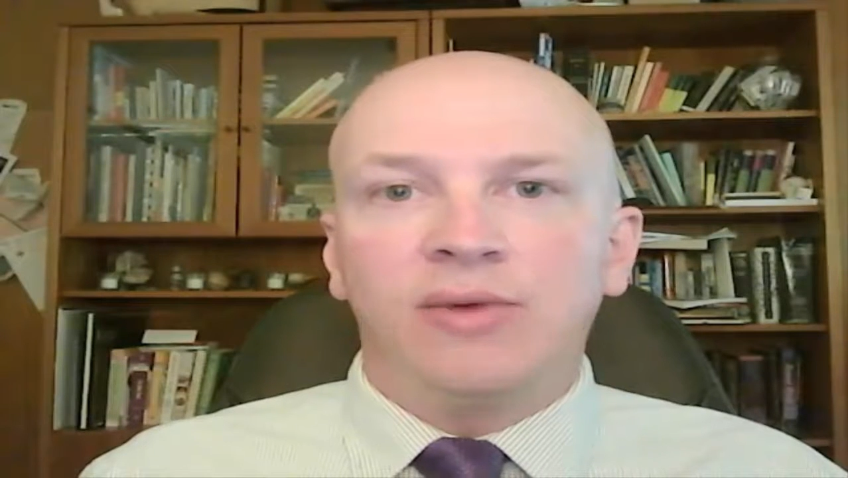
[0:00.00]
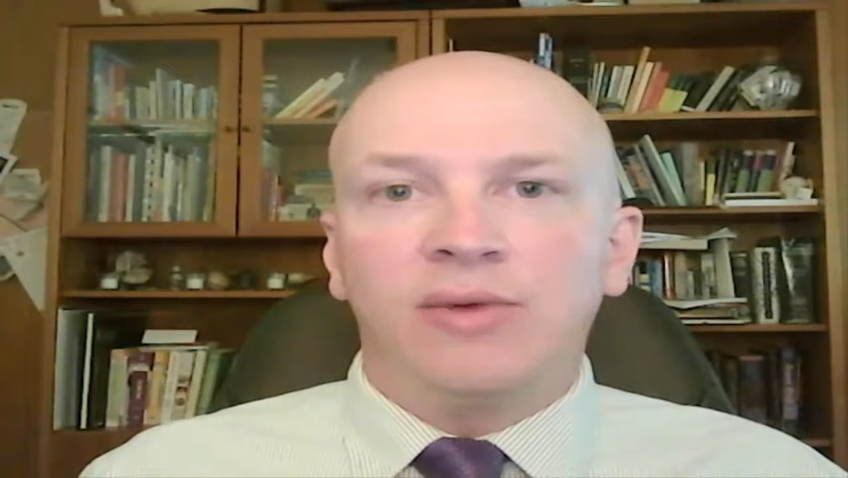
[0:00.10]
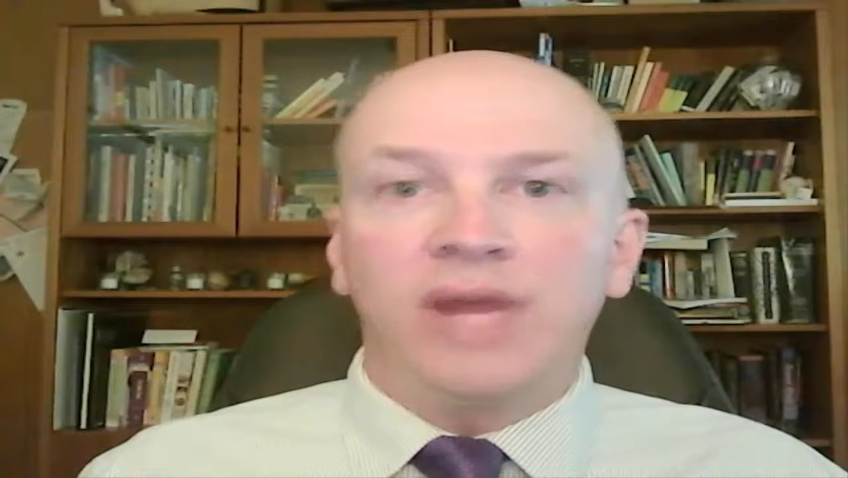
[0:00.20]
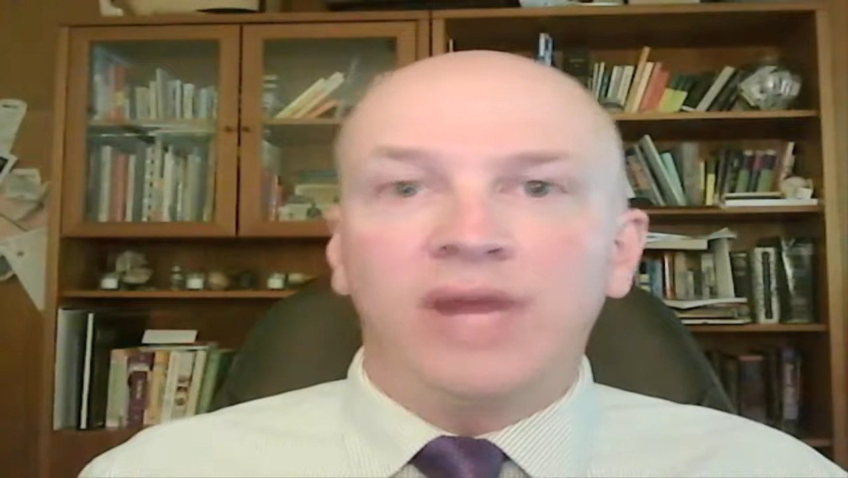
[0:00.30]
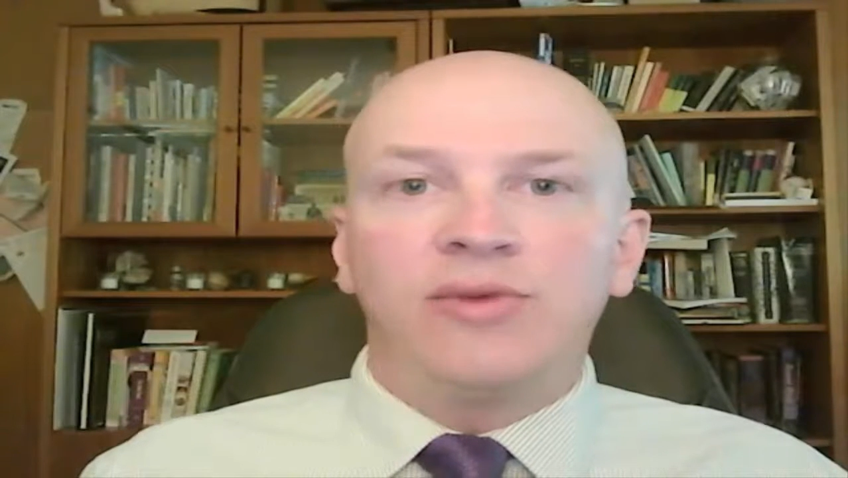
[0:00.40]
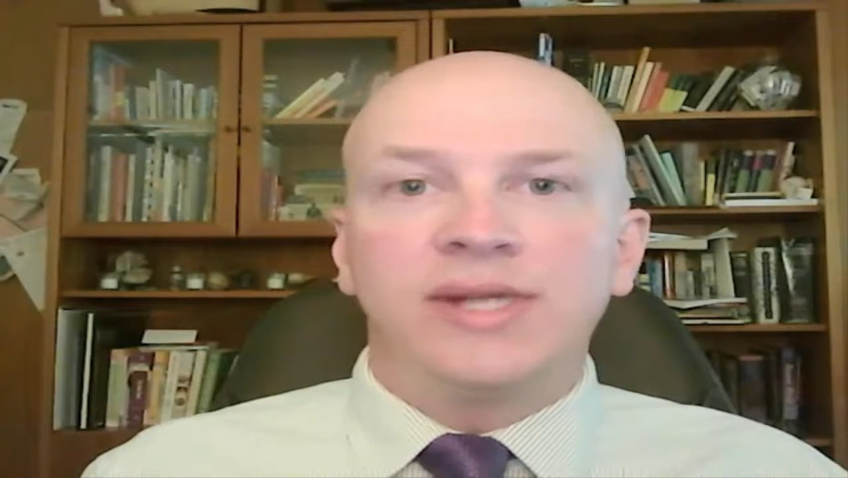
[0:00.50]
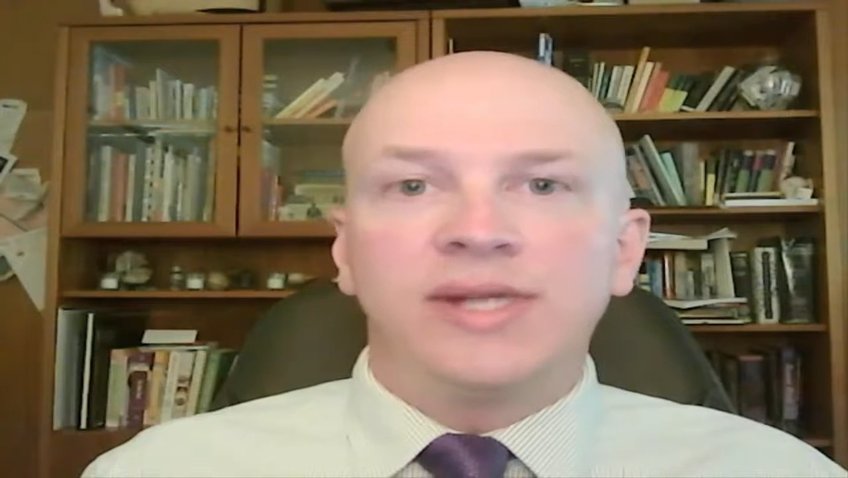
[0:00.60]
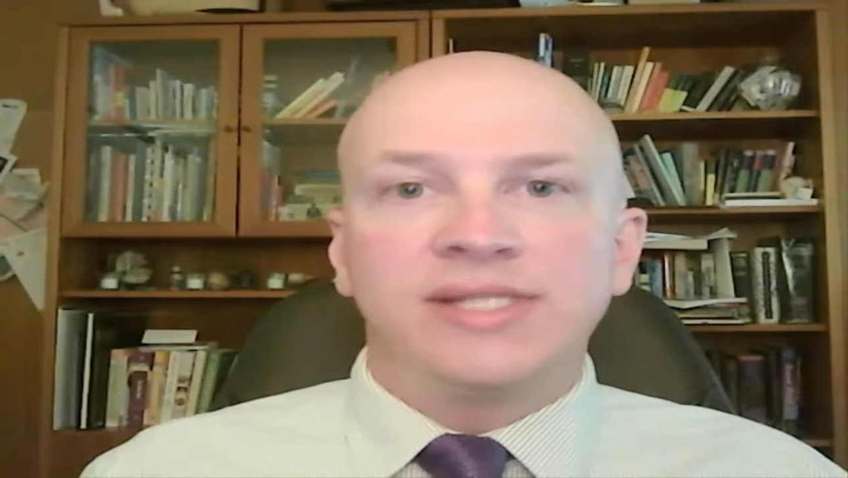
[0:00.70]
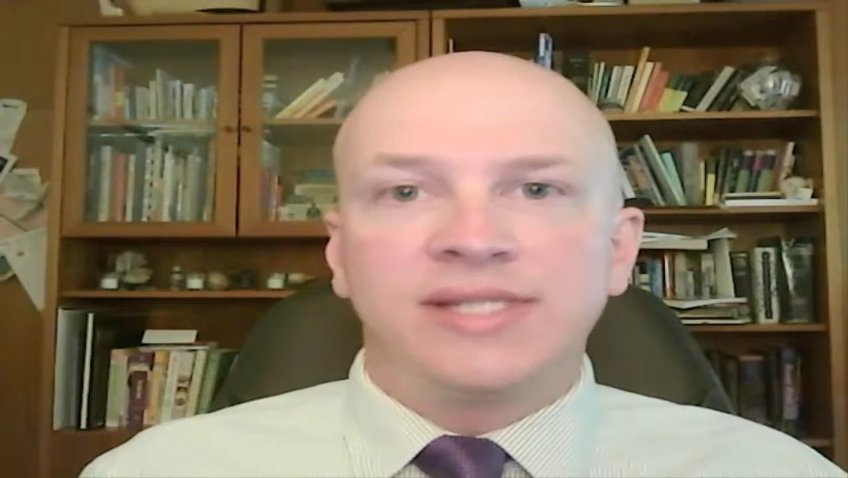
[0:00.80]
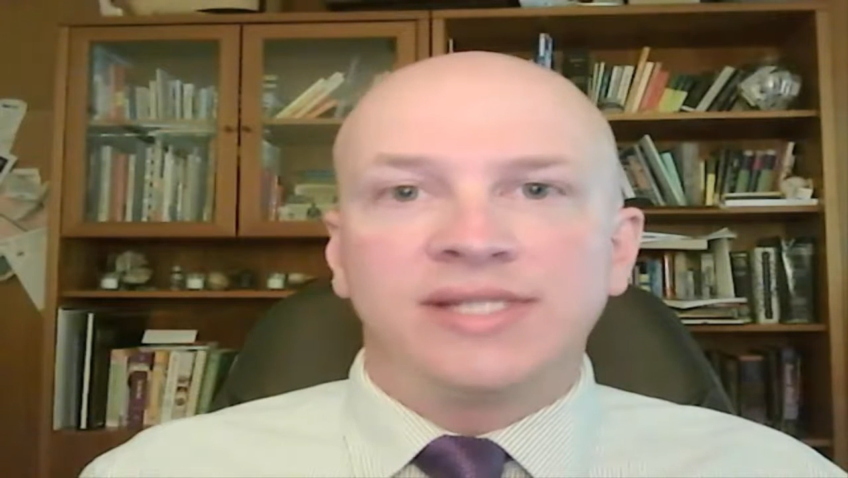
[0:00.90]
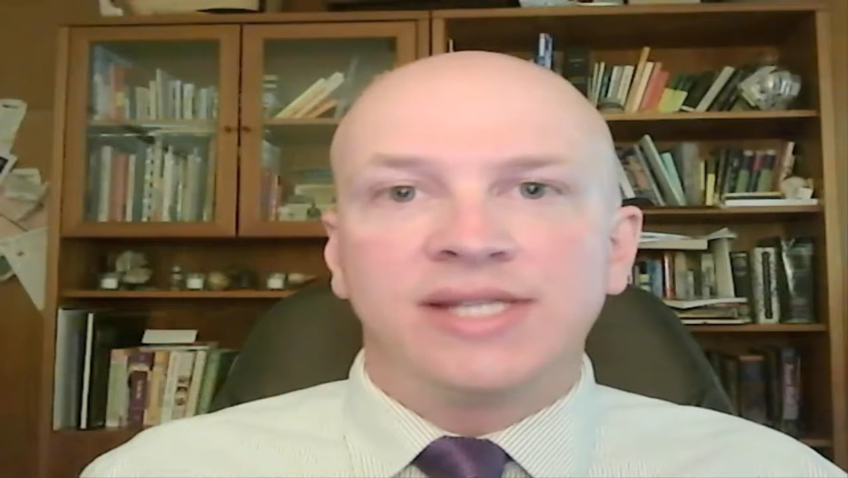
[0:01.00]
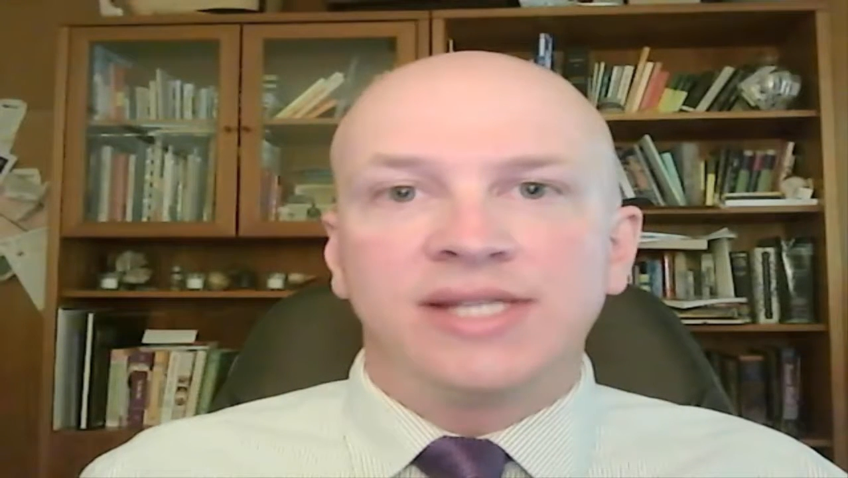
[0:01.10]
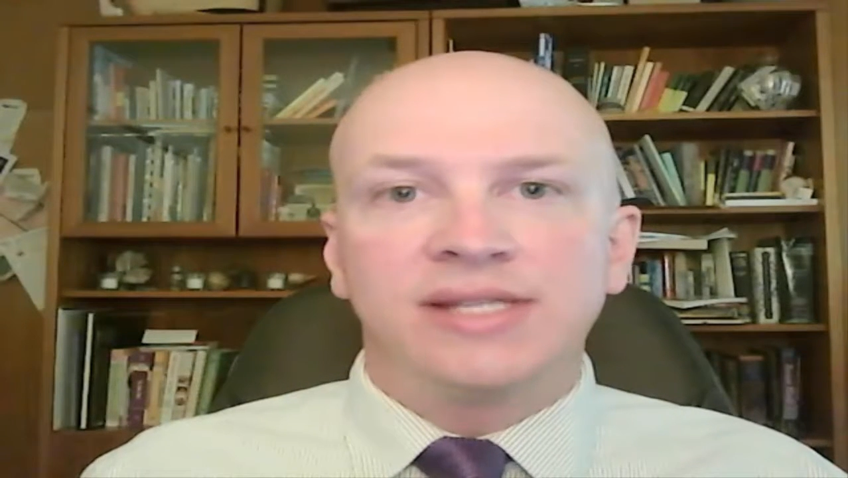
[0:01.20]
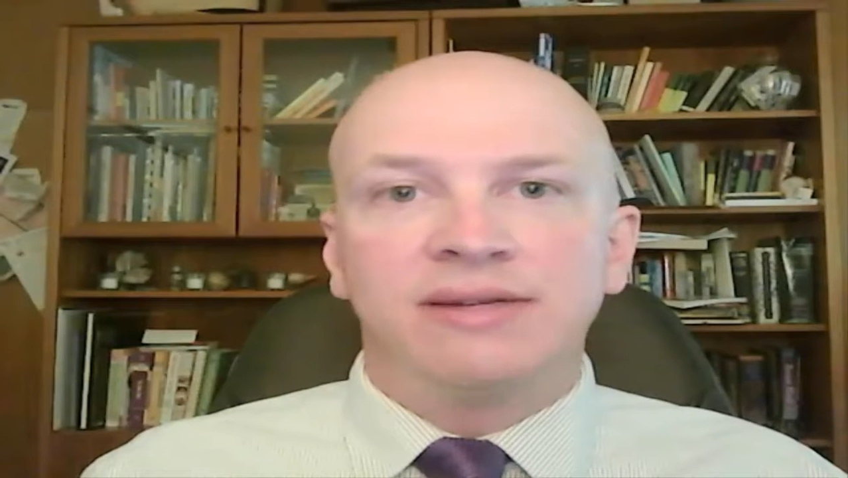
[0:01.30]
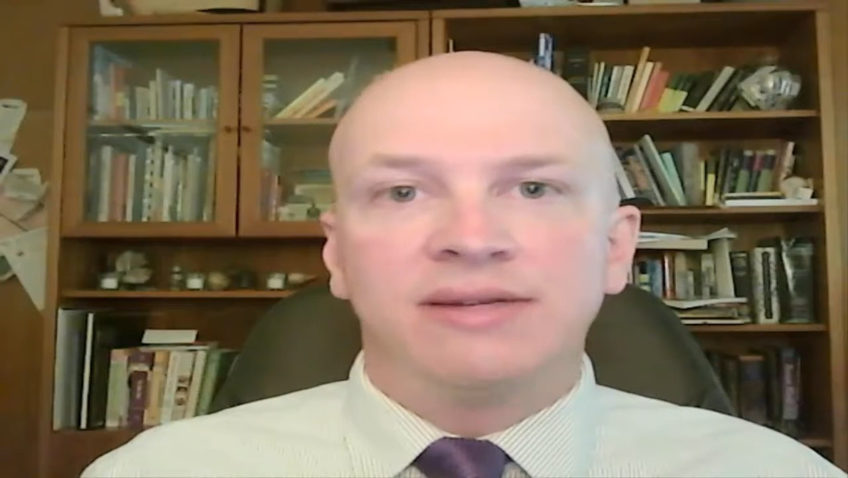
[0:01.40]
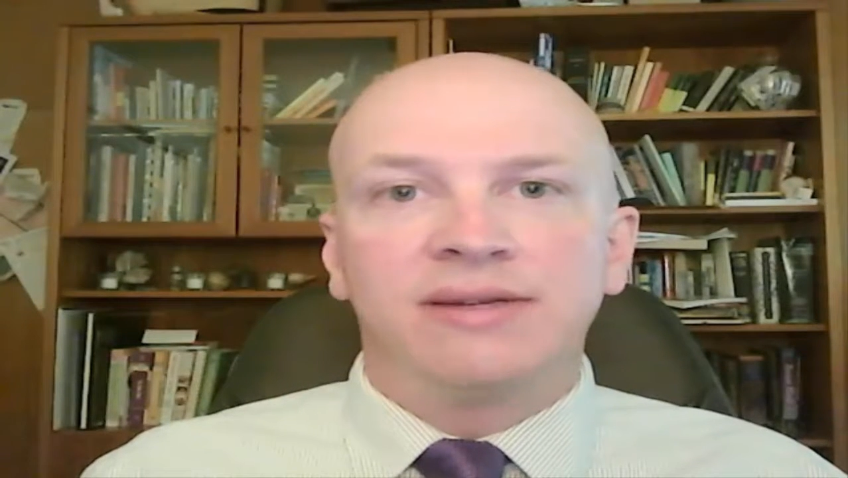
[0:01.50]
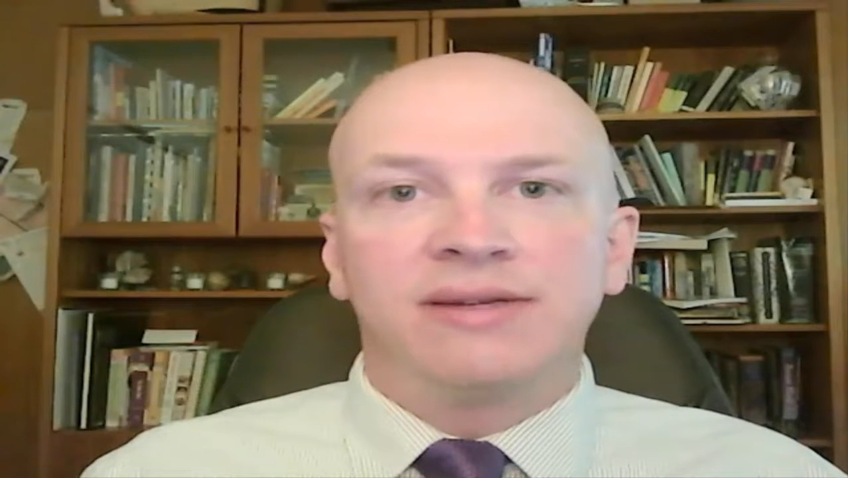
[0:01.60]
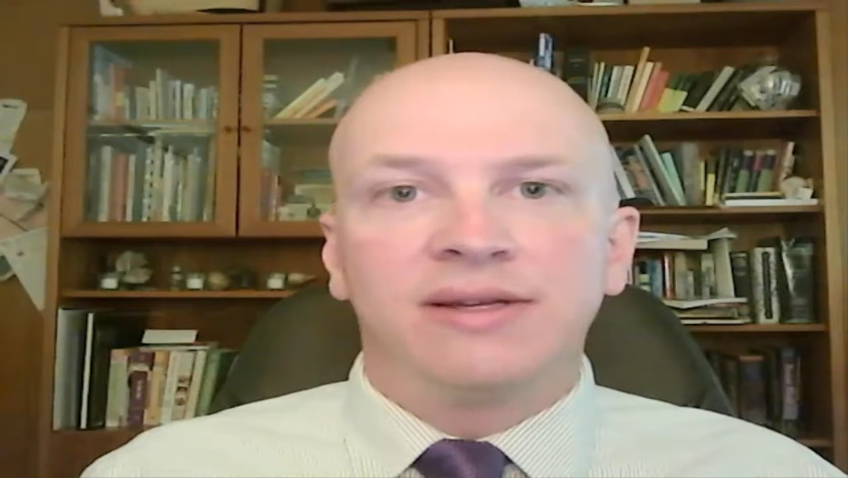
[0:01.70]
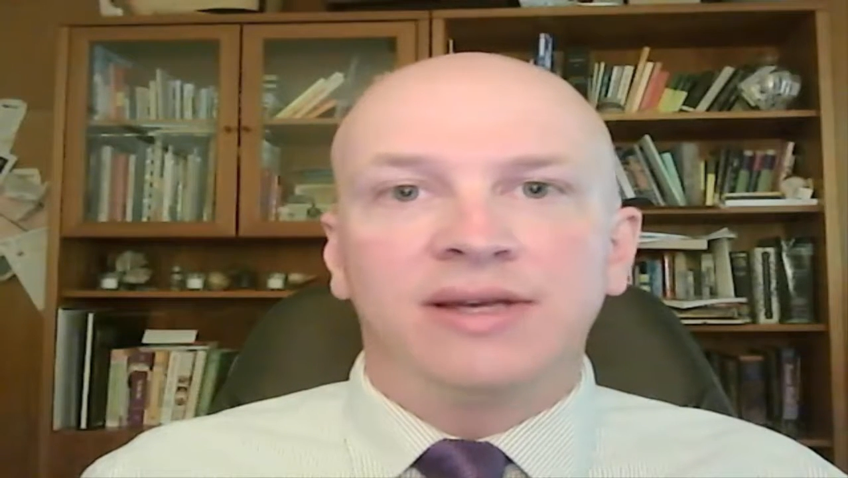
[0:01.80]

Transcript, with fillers: while everyone is a citizen